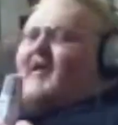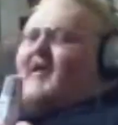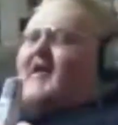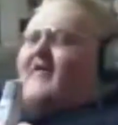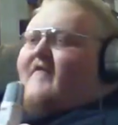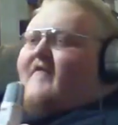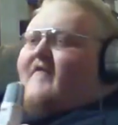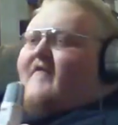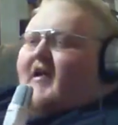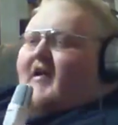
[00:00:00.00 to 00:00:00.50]
of
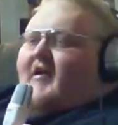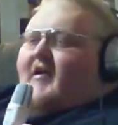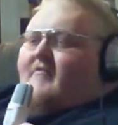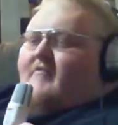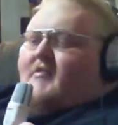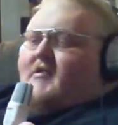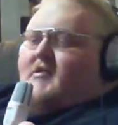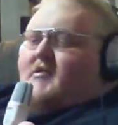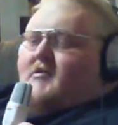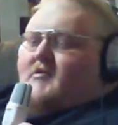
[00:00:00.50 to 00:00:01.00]

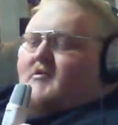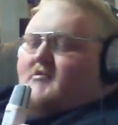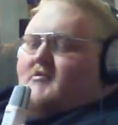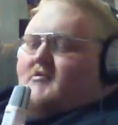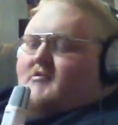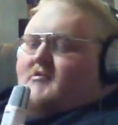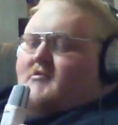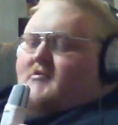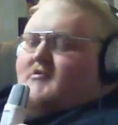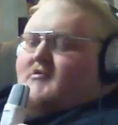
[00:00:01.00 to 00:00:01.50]
games,
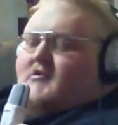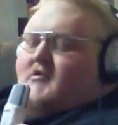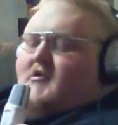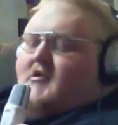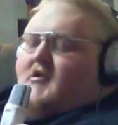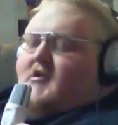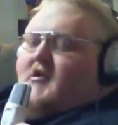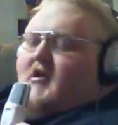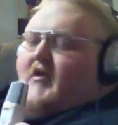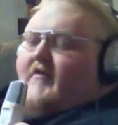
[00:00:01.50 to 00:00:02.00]

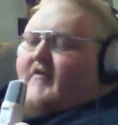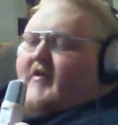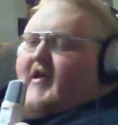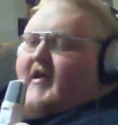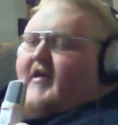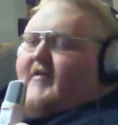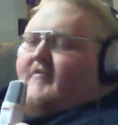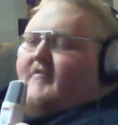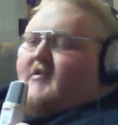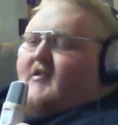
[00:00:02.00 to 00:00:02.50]

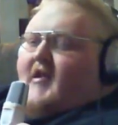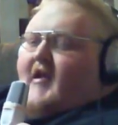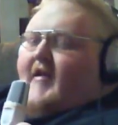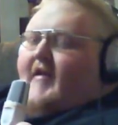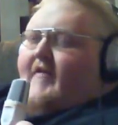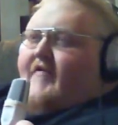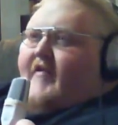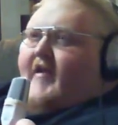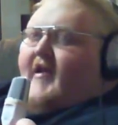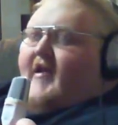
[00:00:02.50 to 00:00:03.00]
I
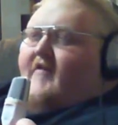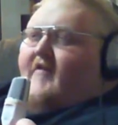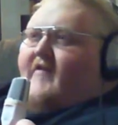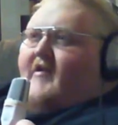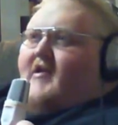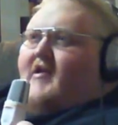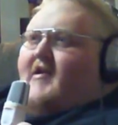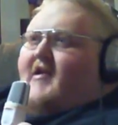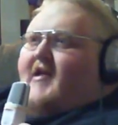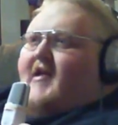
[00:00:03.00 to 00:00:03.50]
think I found
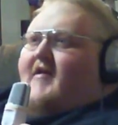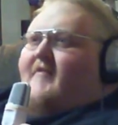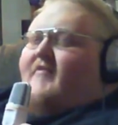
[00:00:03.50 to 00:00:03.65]
a game